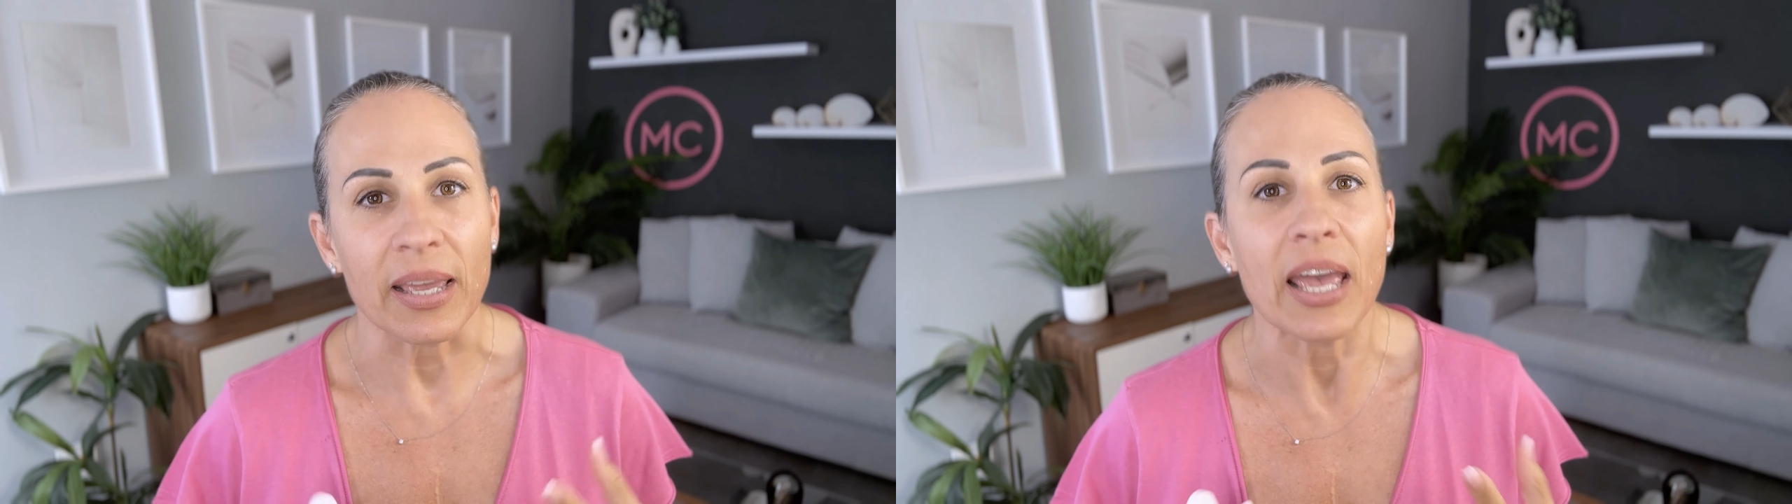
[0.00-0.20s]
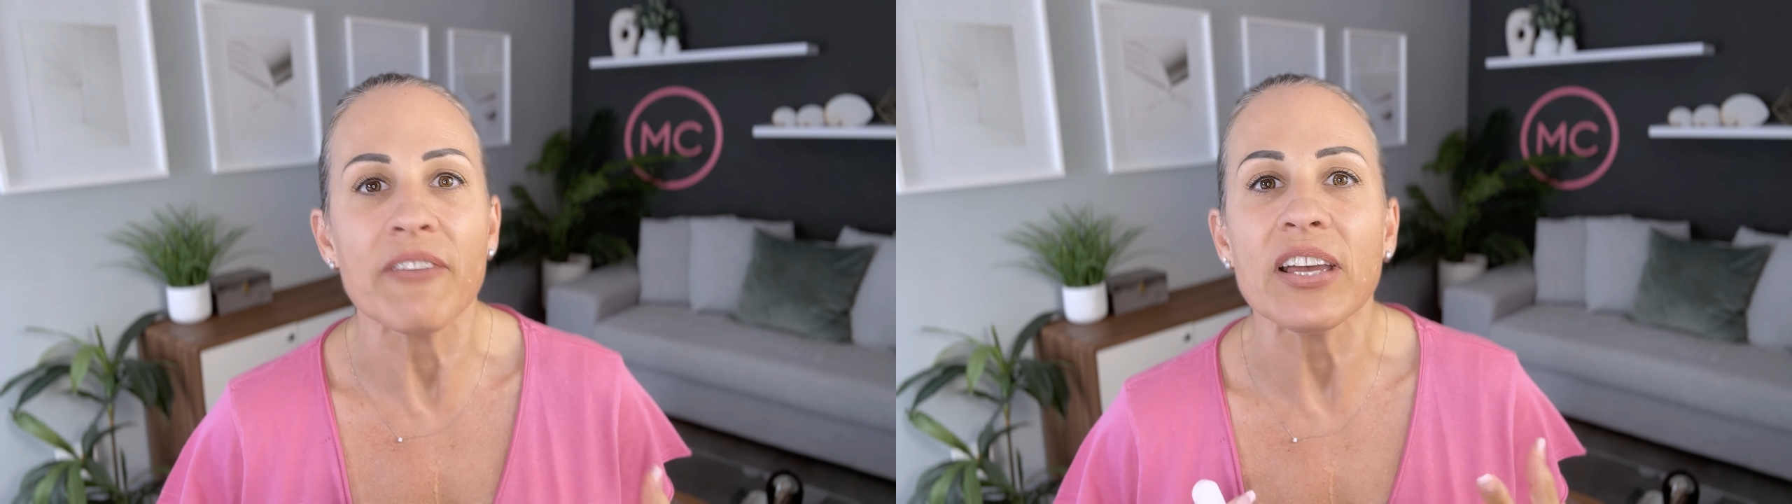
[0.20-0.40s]

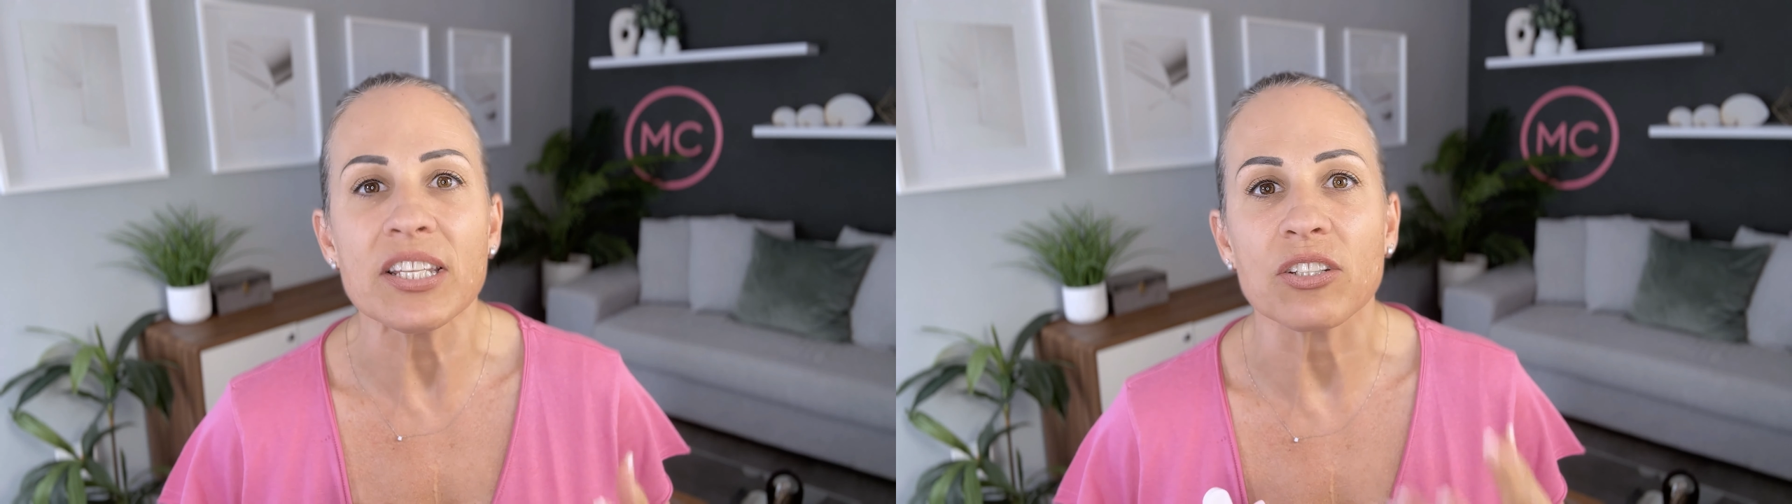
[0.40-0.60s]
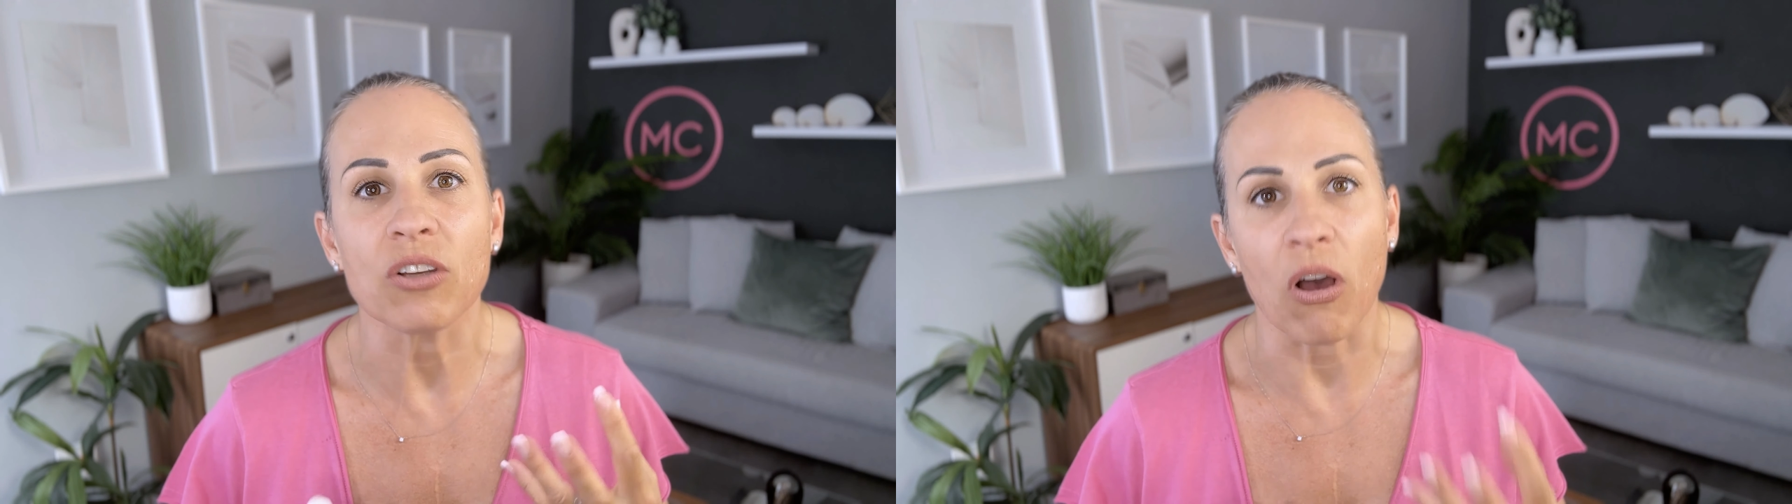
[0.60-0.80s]
Canva
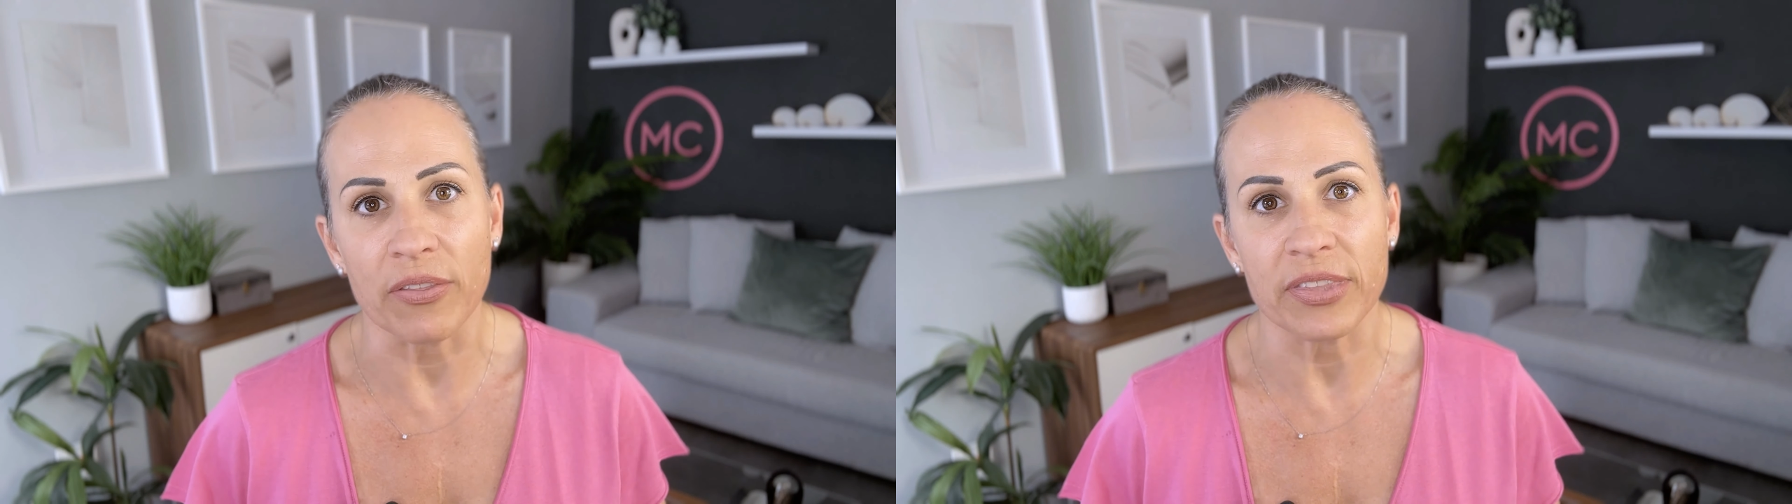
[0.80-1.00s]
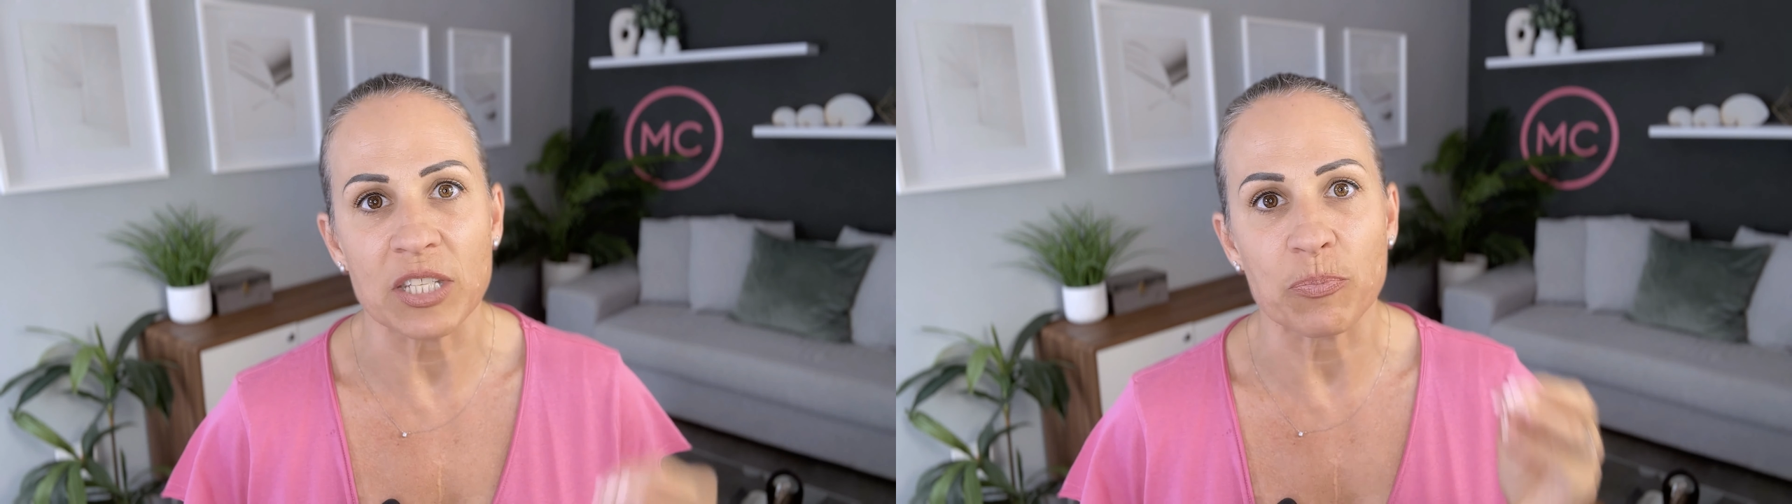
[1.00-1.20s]
has got this